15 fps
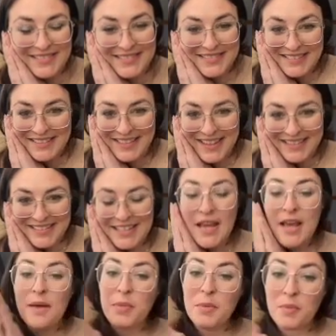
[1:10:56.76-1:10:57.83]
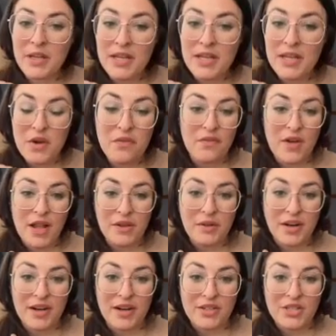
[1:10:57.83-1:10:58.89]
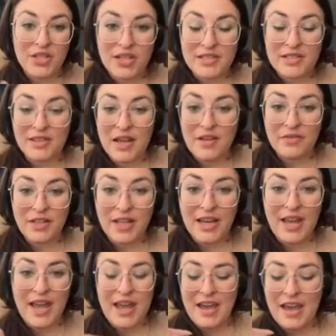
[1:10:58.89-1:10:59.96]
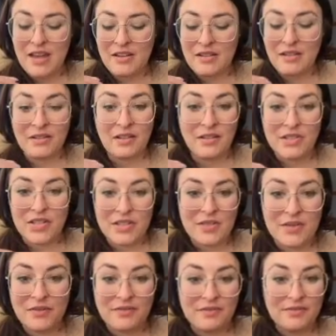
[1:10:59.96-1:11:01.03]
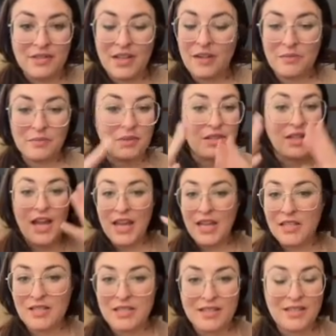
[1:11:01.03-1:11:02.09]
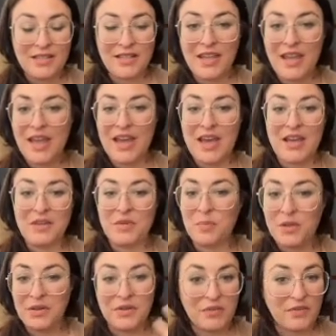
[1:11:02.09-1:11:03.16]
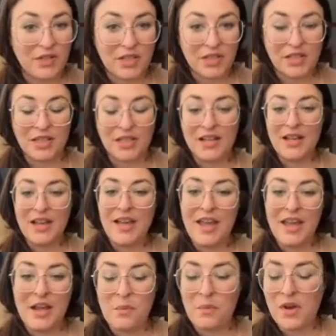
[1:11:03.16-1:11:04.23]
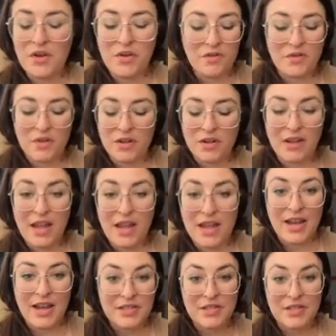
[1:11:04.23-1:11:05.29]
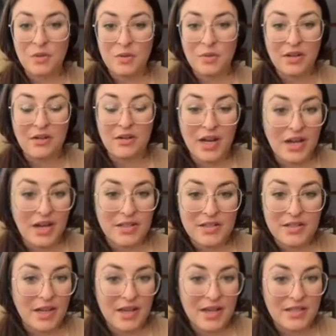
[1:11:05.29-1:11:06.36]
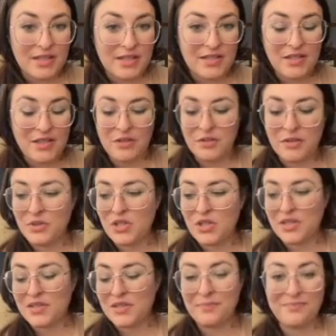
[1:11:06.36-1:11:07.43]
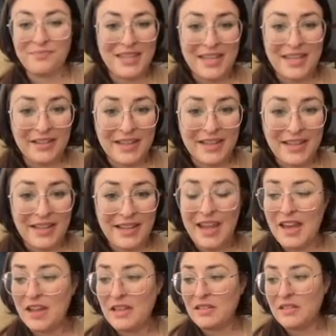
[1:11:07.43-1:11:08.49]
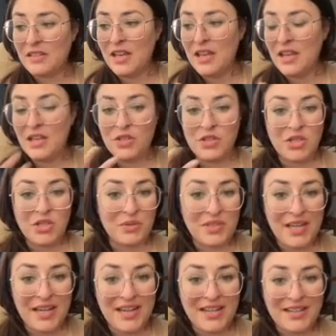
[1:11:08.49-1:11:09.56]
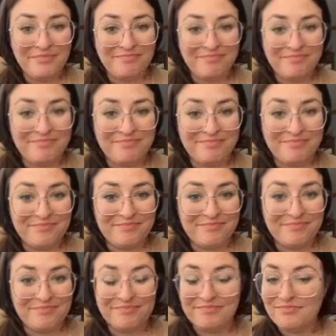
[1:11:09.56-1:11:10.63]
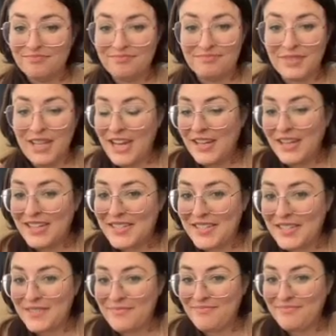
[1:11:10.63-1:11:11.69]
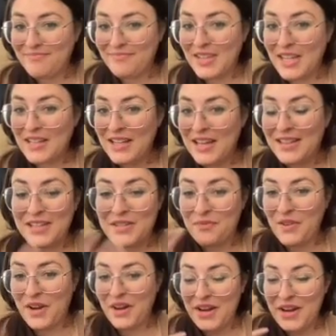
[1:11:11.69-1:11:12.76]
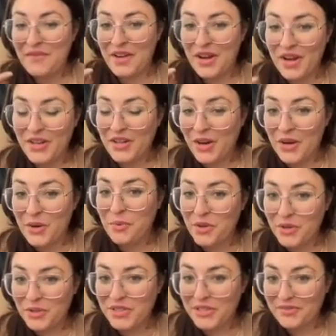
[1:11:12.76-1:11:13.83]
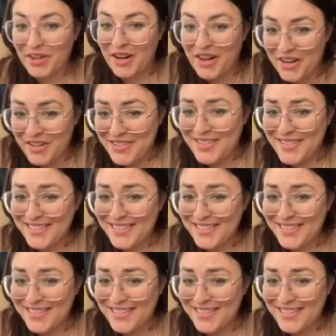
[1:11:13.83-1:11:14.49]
Yeah. But please go follow her. She is lovely and just light and beautiful and wonderful and so many great insights to just healing and choosing lightness in this very, very dark world of ours.